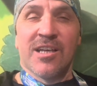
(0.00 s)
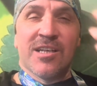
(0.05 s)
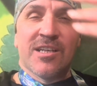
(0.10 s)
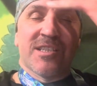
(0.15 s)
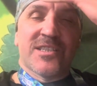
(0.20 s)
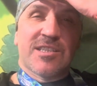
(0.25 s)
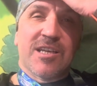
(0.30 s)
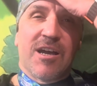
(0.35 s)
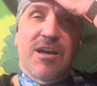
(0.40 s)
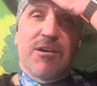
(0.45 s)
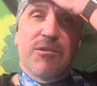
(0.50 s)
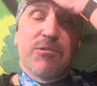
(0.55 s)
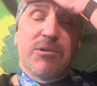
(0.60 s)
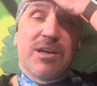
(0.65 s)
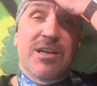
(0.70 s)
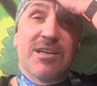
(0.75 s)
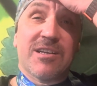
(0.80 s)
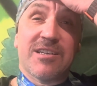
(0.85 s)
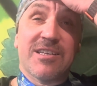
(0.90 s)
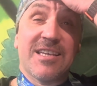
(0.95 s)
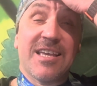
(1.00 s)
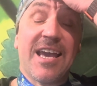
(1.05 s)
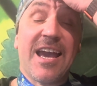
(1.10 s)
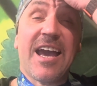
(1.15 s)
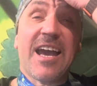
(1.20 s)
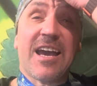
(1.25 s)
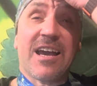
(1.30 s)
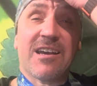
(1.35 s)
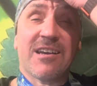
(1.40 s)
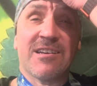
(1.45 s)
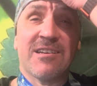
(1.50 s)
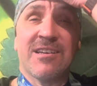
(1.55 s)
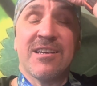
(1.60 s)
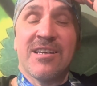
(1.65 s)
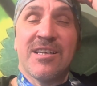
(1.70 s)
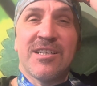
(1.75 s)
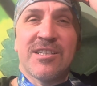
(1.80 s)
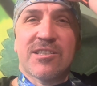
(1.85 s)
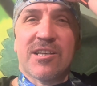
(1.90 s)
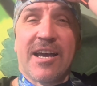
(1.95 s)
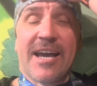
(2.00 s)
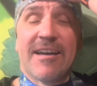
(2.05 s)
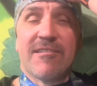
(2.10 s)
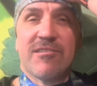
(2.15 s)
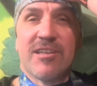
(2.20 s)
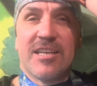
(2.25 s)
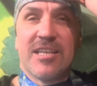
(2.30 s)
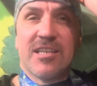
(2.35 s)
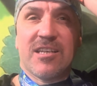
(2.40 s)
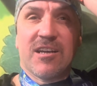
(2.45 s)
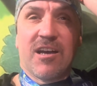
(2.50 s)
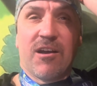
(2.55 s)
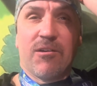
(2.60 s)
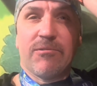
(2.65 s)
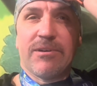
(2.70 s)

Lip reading: So yeah, so how did it go?